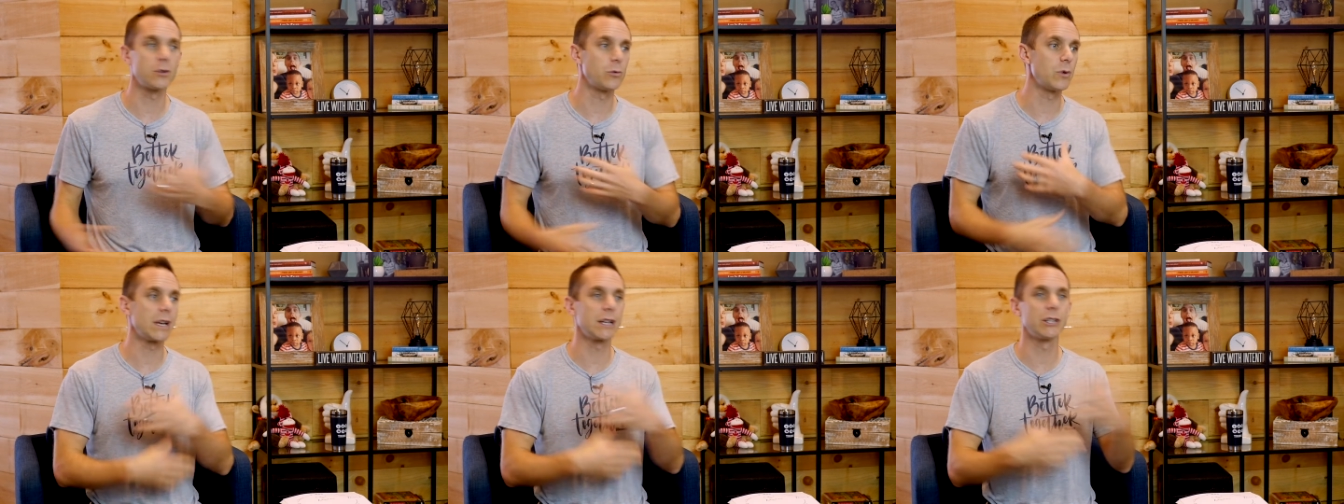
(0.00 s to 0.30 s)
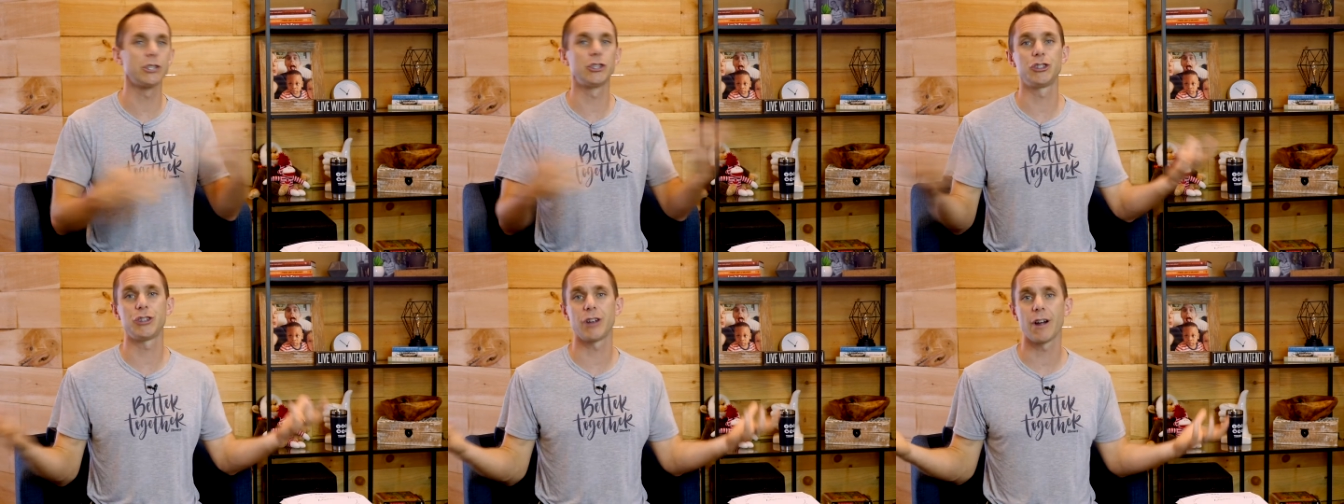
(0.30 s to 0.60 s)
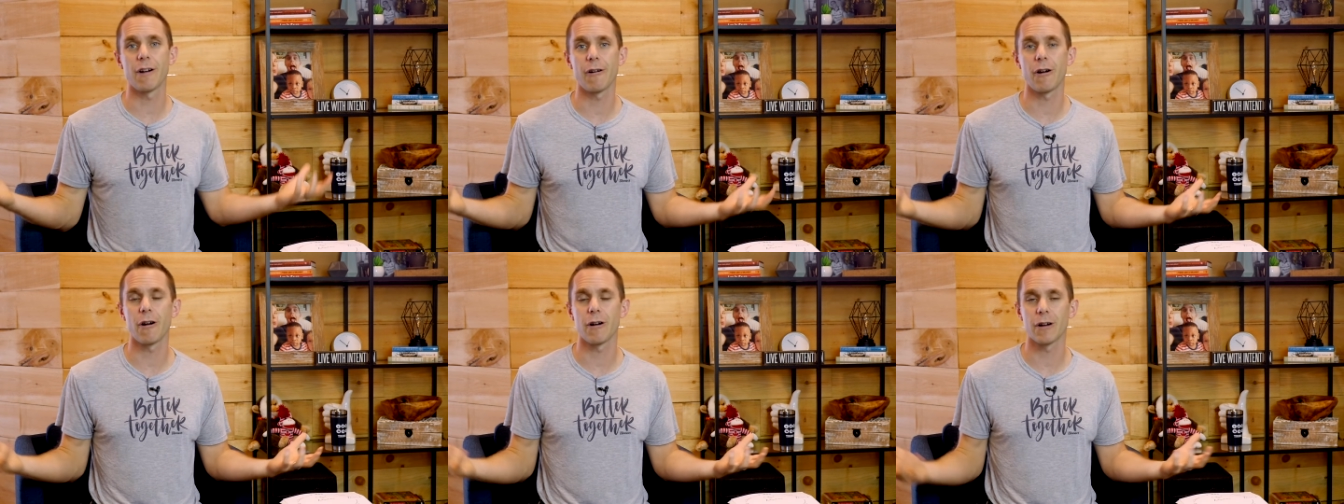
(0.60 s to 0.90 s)
that we can
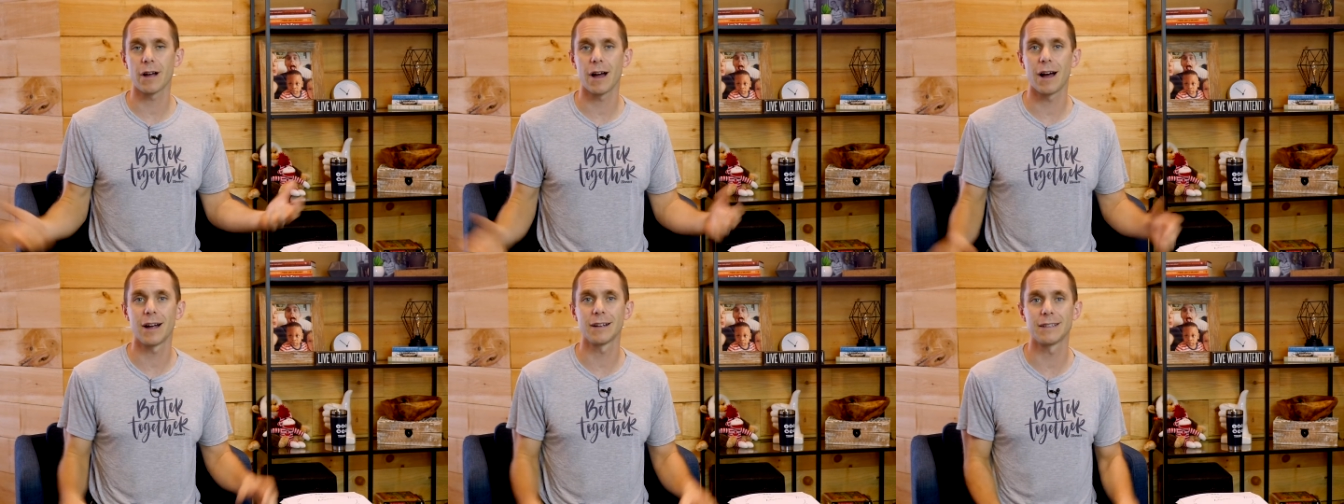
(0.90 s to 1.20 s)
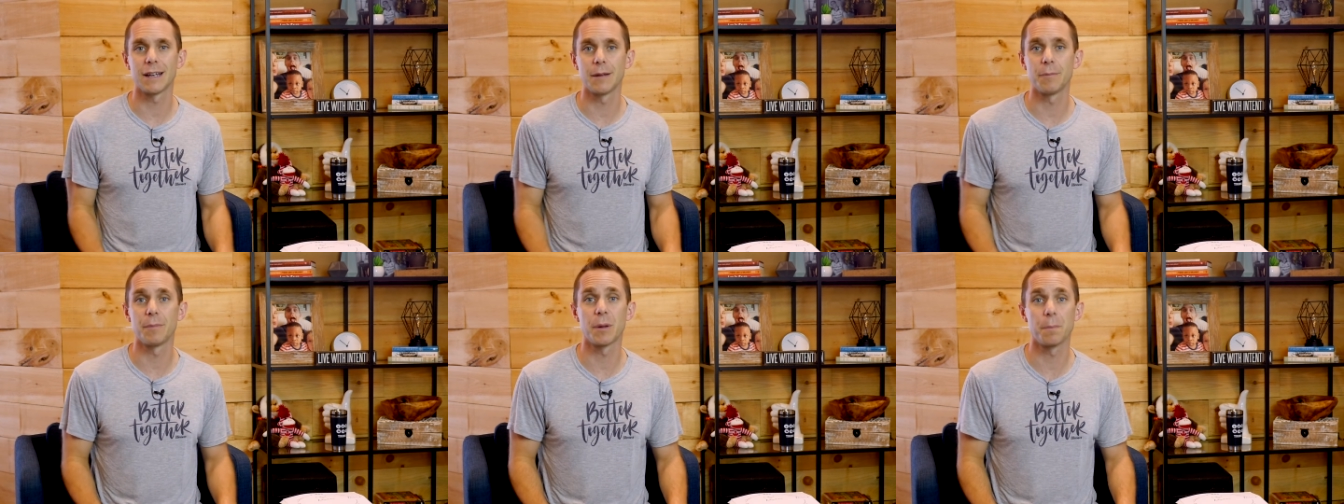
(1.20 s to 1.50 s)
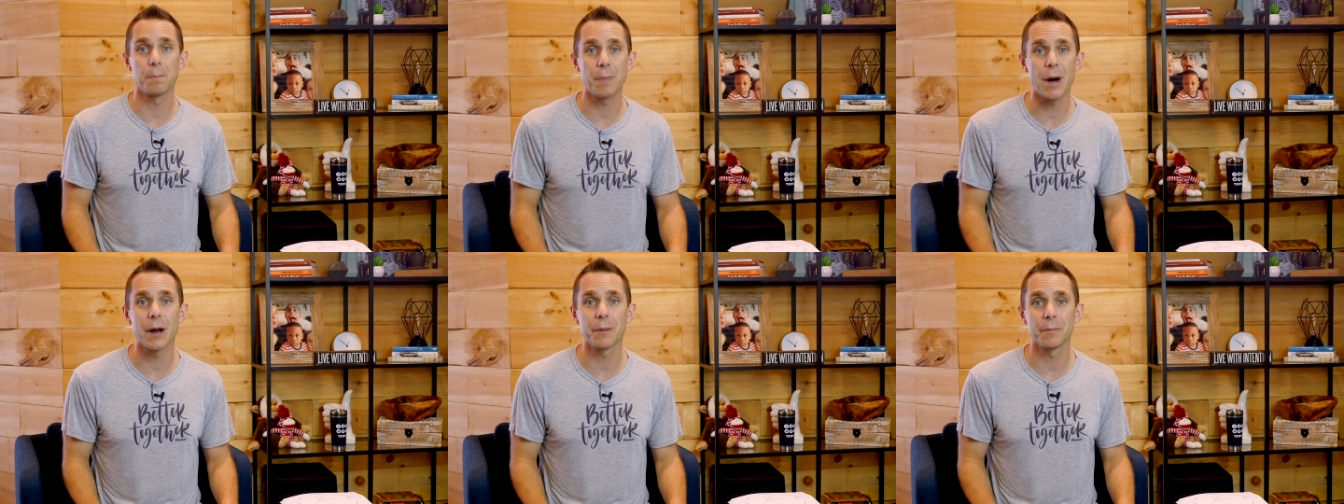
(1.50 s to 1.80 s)
share our content,
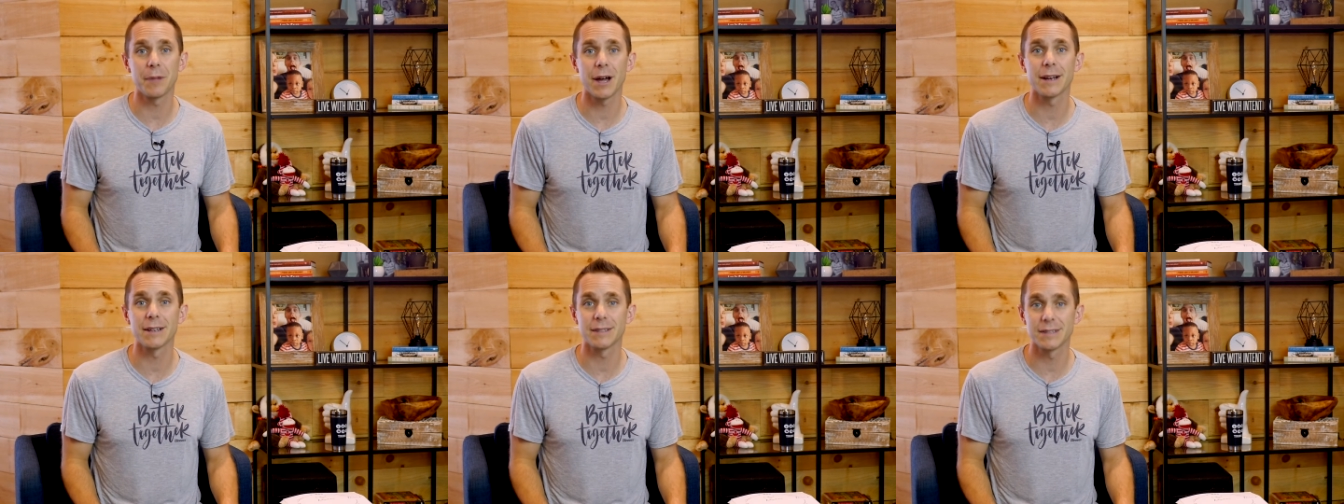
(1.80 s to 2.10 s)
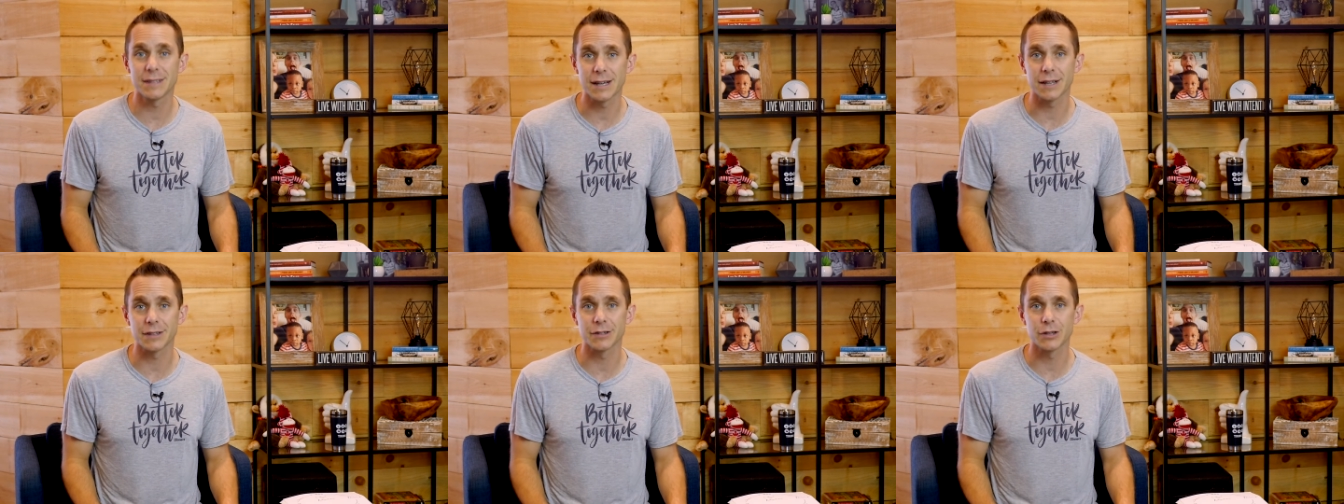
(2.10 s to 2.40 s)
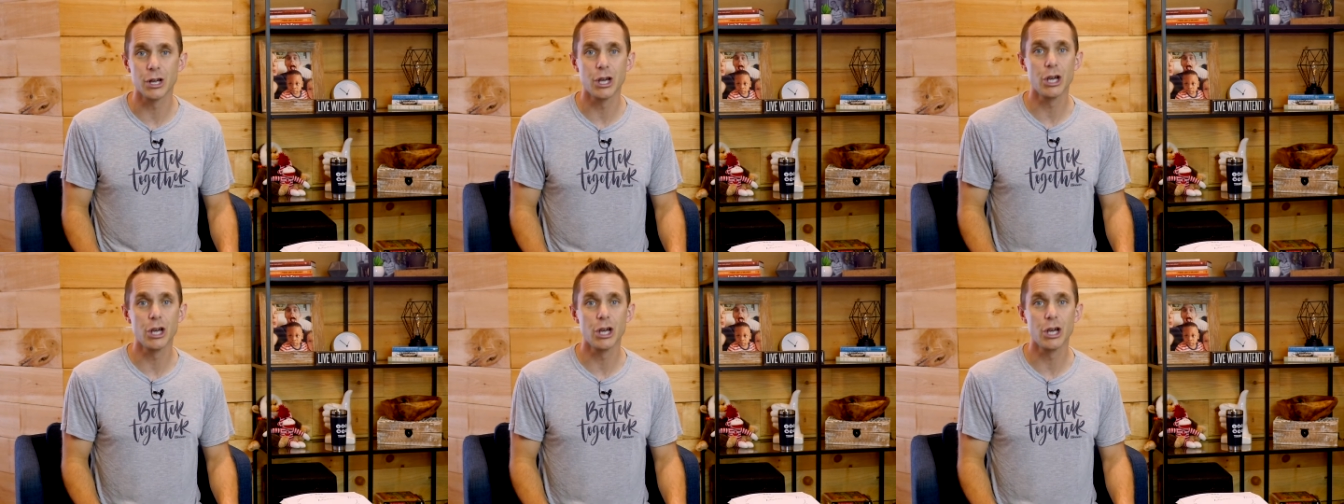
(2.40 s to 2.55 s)
but bottom line is this: